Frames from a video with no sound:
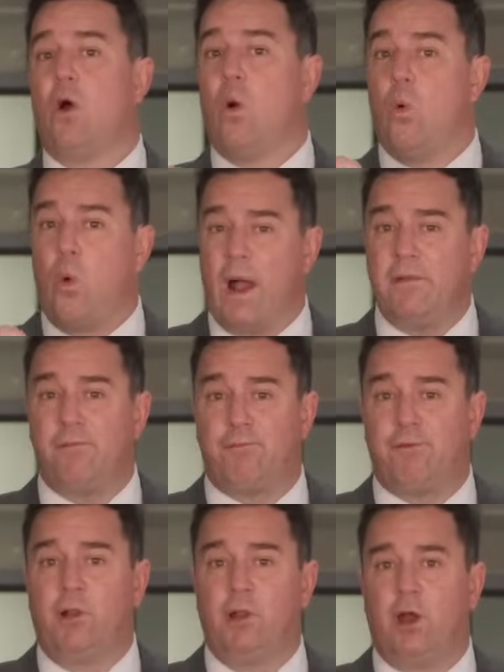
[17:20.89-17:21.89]
one
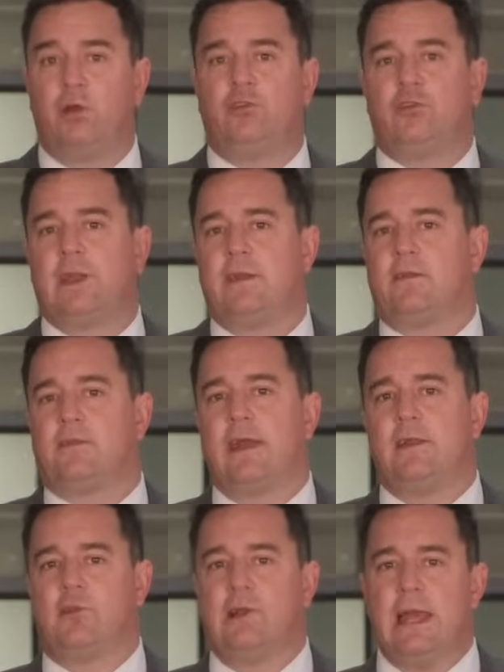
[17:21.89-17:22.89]
full load shedding
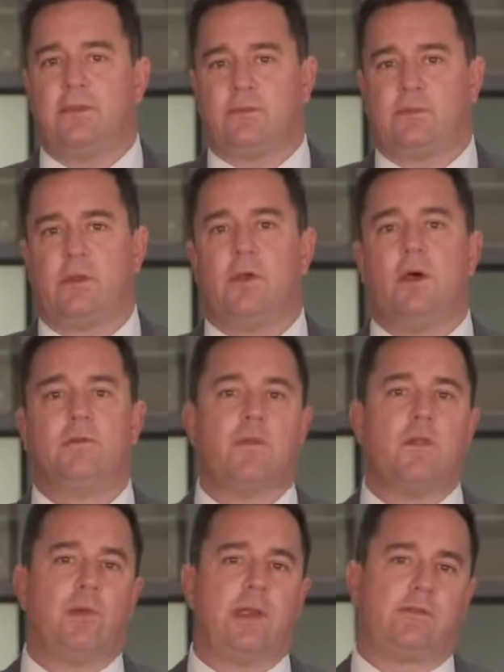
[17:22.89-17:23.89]
stage less
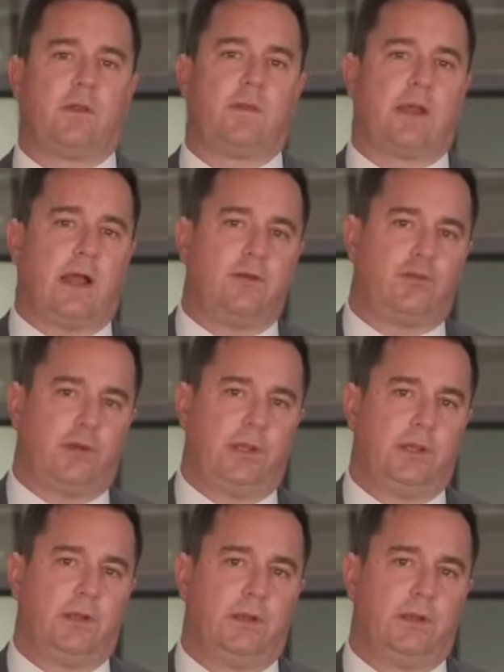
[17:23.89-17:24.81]
than the rest of the country.